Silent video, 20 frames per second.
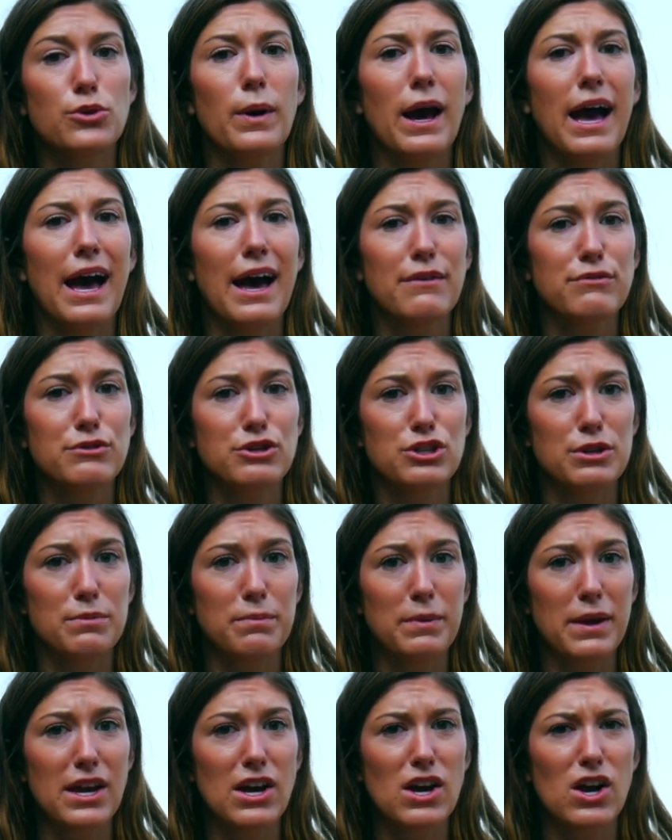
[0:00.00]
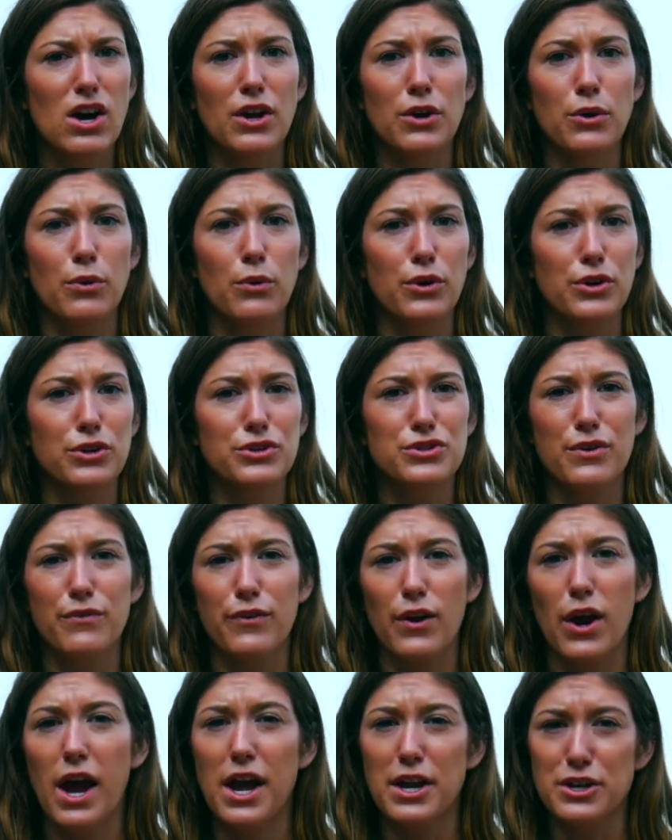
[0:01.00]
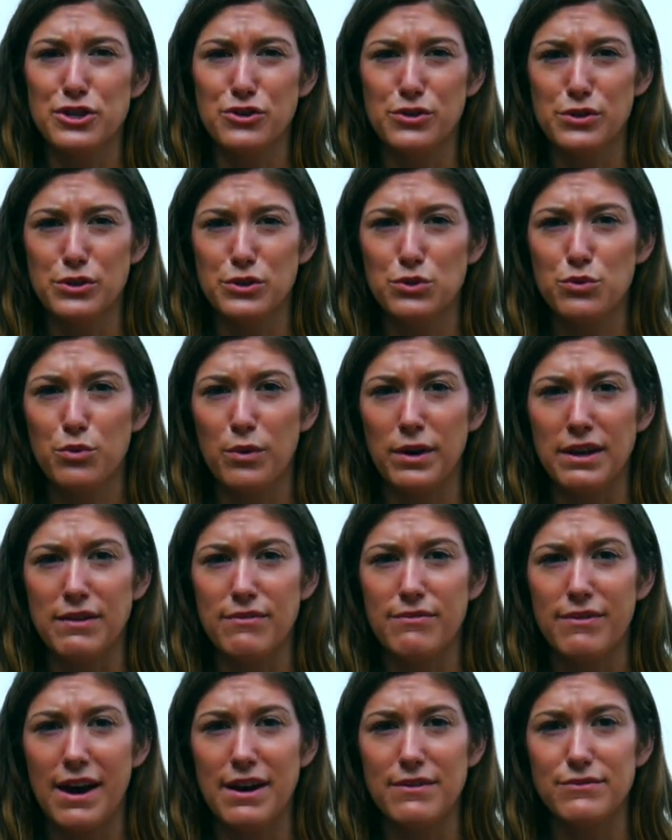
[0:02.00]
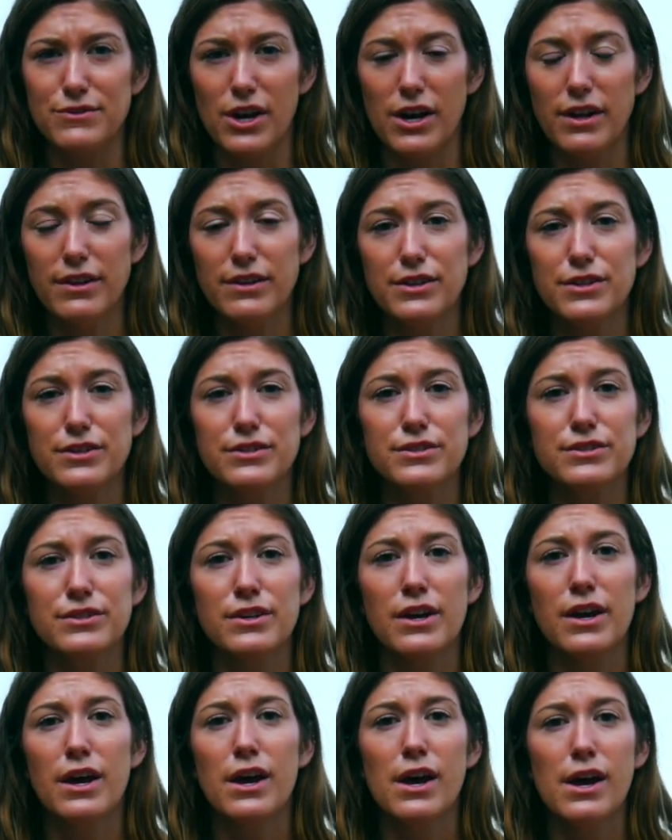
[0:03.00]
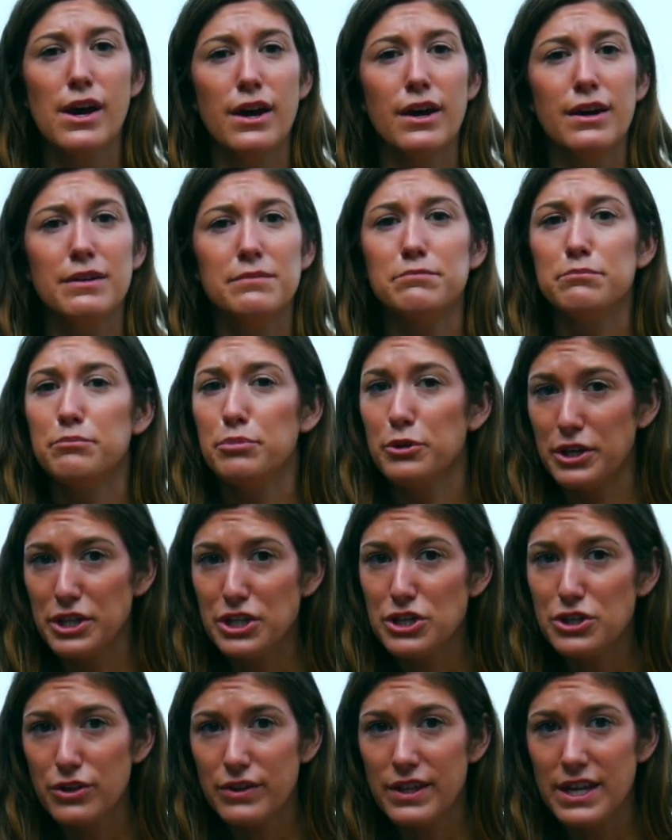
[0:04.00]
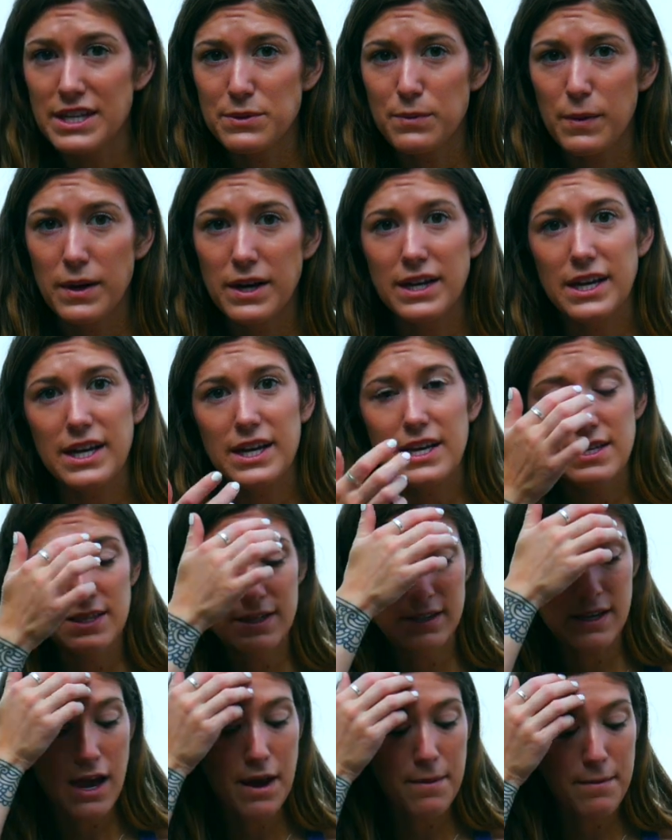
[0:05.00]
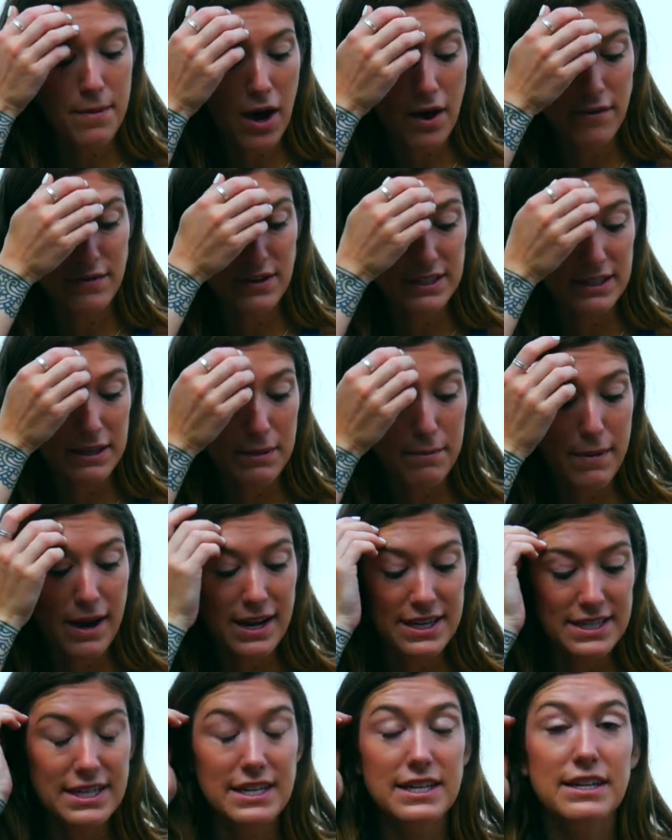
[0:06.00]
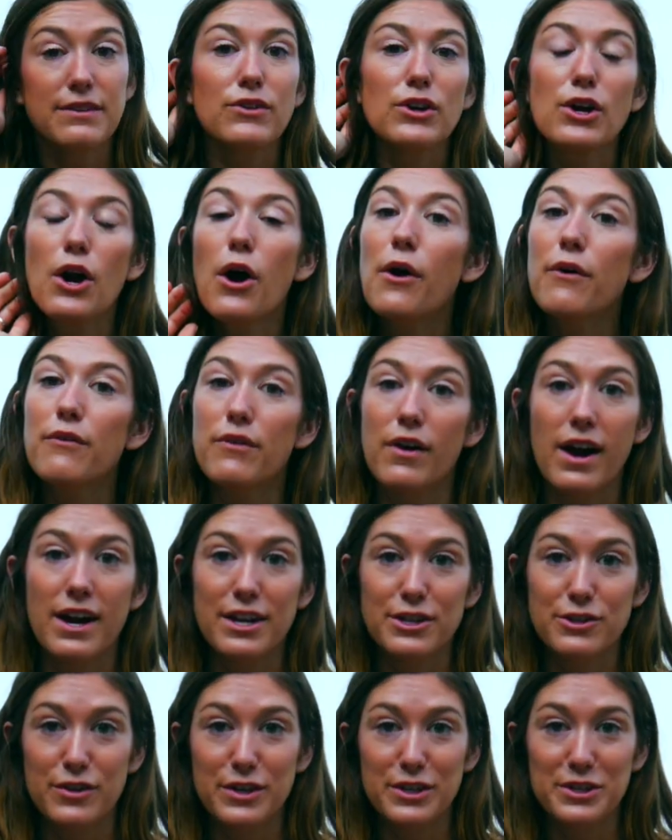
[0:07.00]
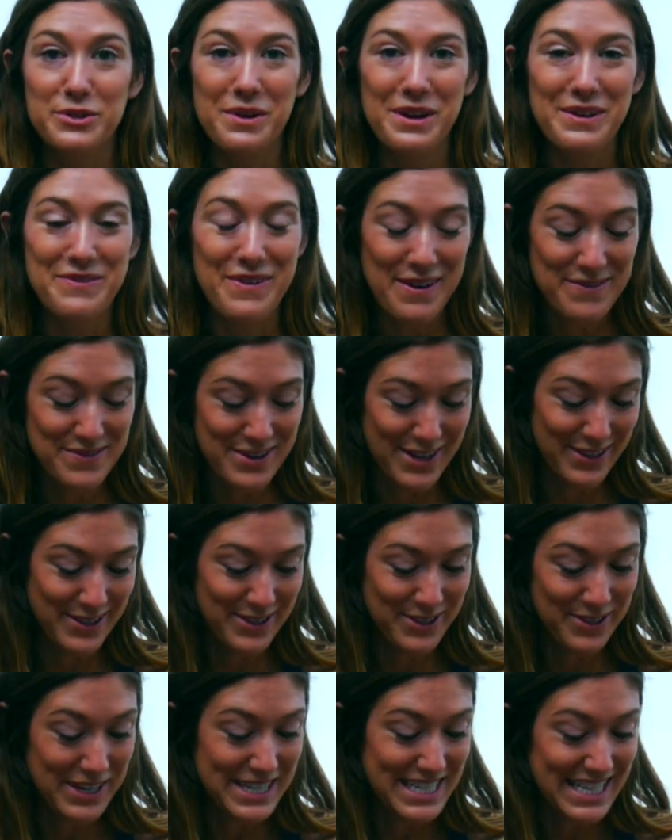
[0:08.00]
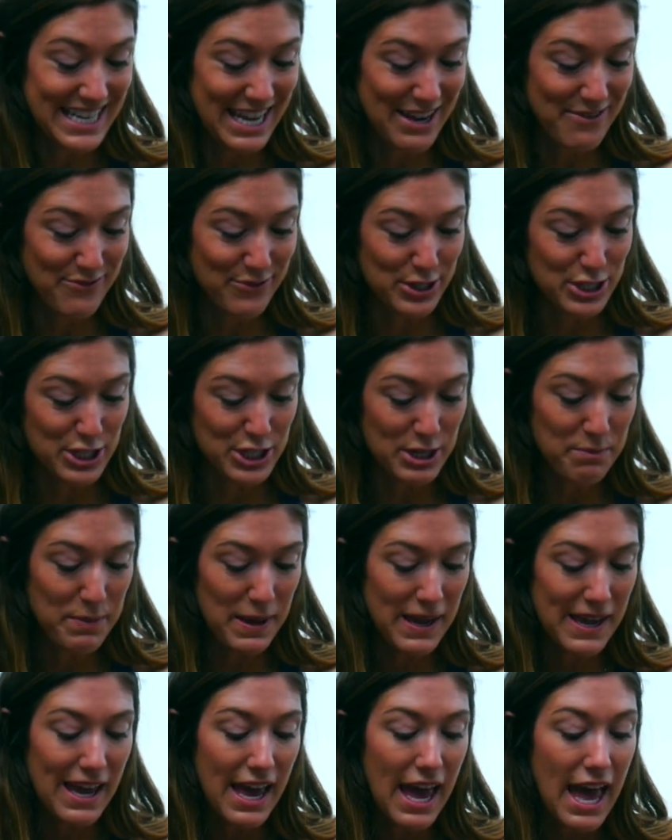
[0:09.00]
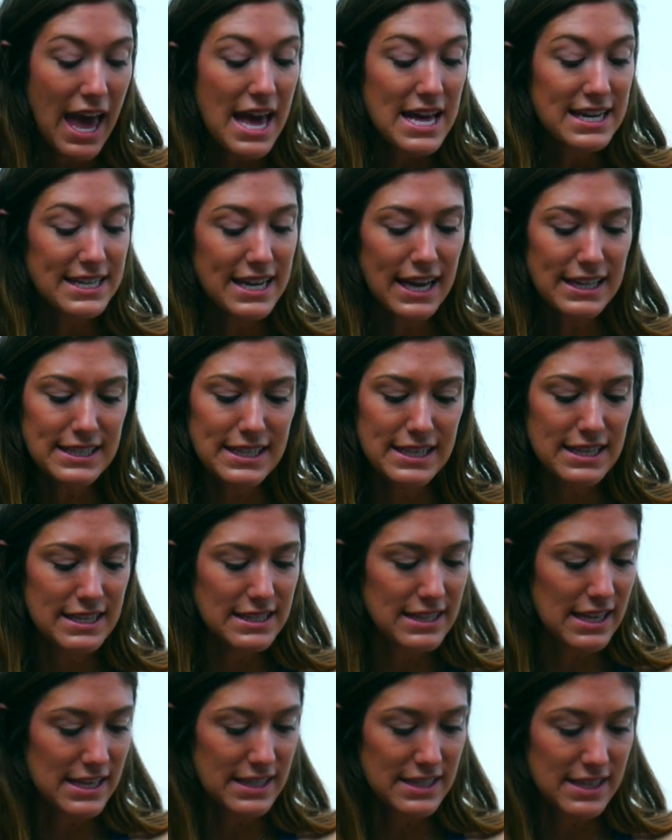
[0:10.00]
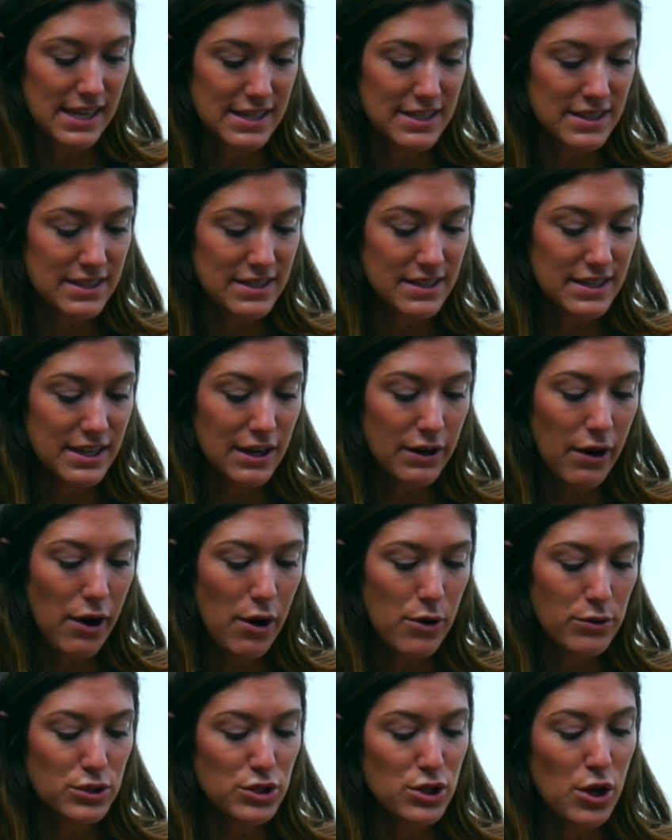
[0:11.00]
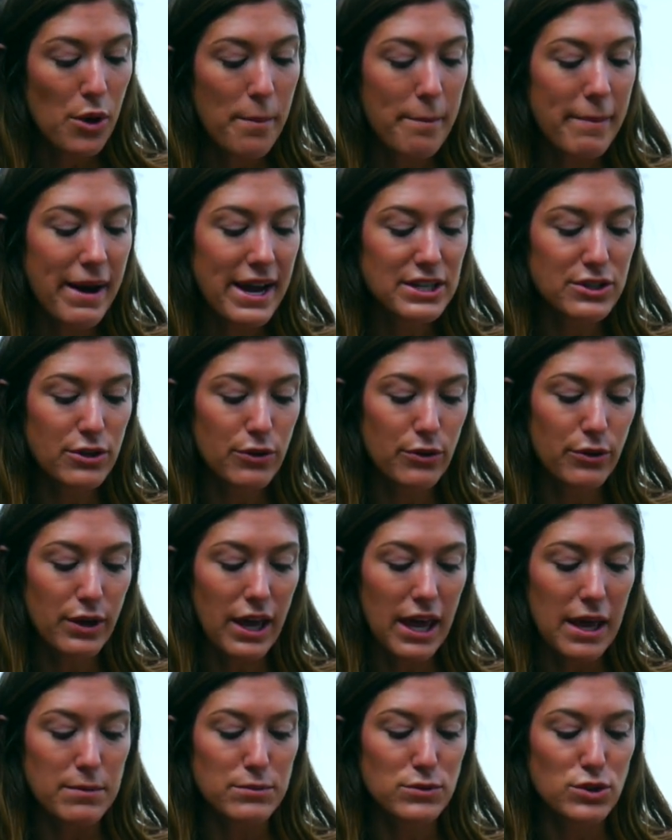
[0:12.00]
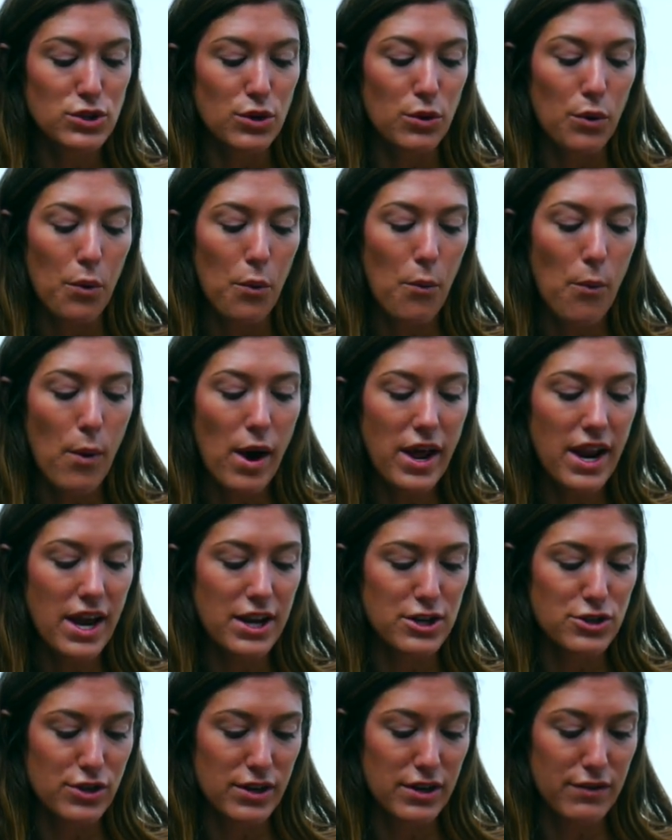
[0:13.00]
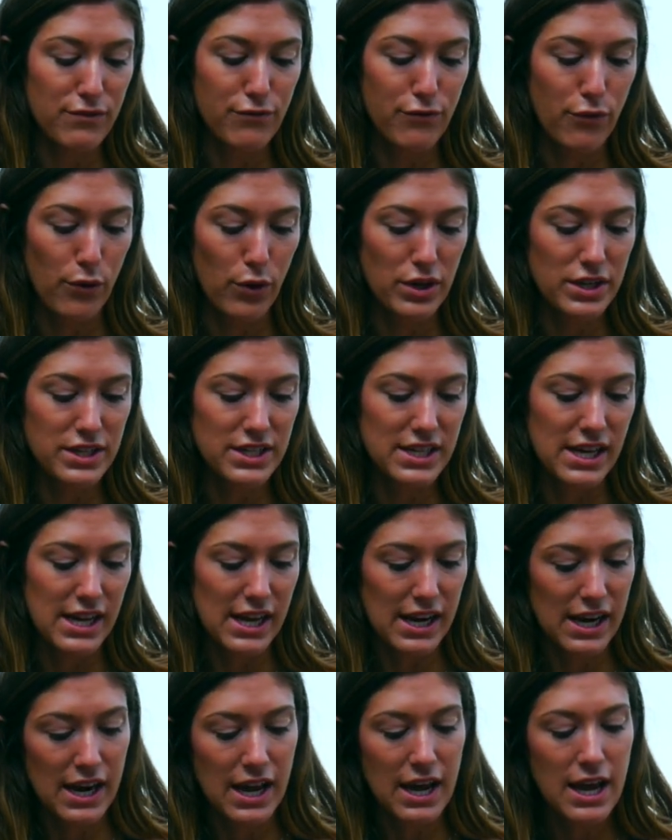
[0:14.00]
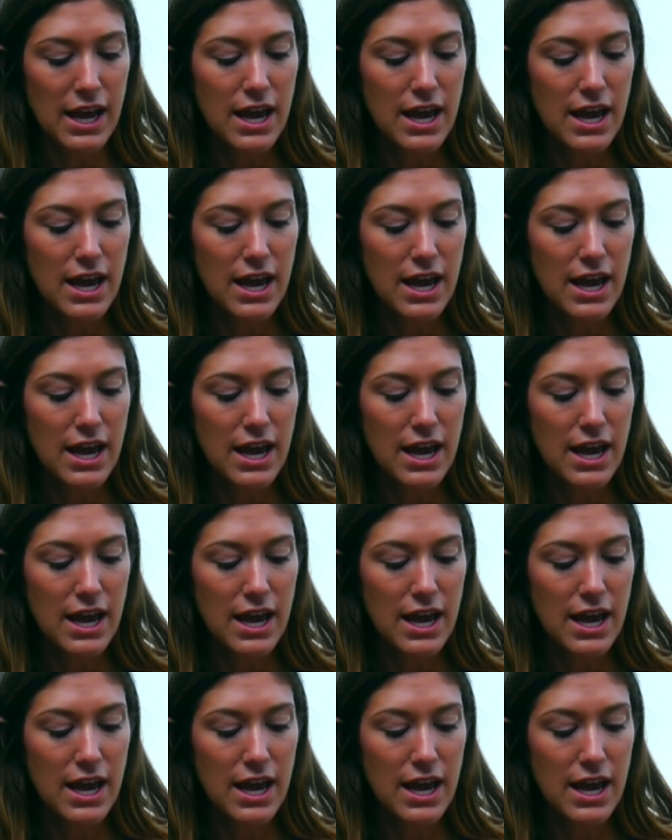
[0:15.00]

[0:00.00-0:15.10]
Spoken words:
have shipping on orders over $125. Pretty sure that's what it is, but obviously mine didn't even go over $125, so I didn't get free shipping. Taxes, it says 0, so my total came to $114.73.